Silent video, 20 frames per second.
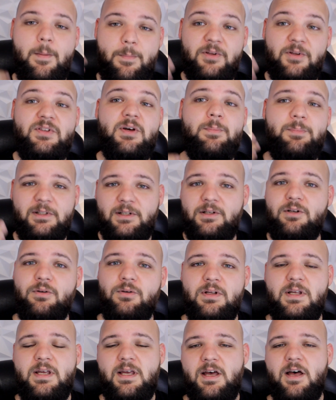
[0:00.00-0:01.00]
I built up a
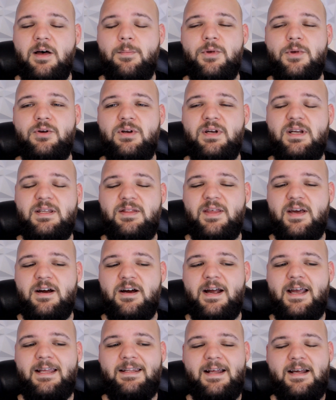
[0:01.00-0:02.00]
little immunity
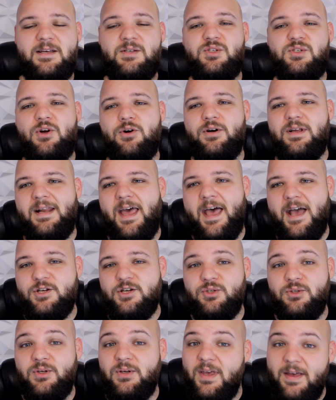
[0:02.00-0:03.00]
there, and then I started
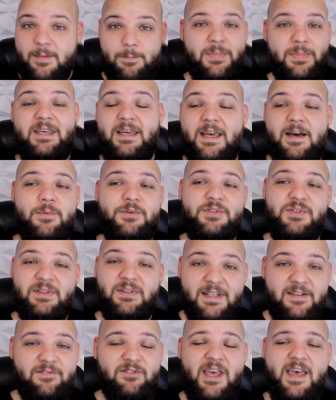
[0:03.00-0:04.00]
actually being able to
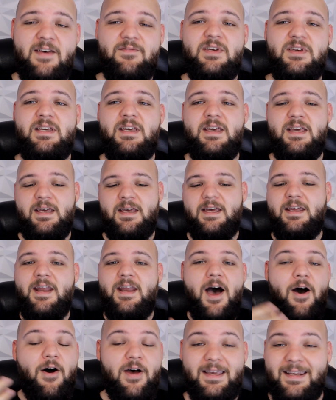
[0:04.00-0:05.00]
lift heavy, and
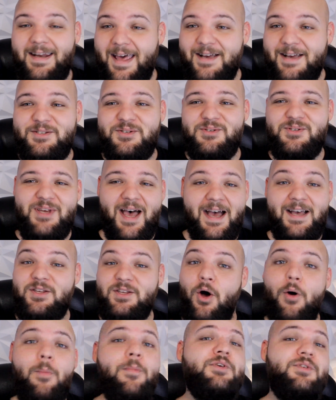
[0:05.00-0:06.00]
now I can exercise
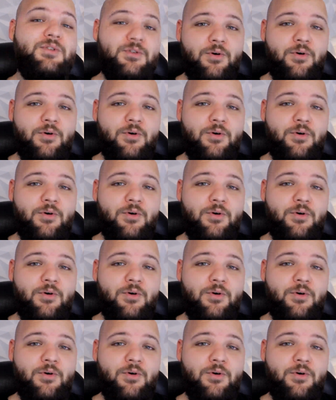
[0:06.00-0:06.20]
almost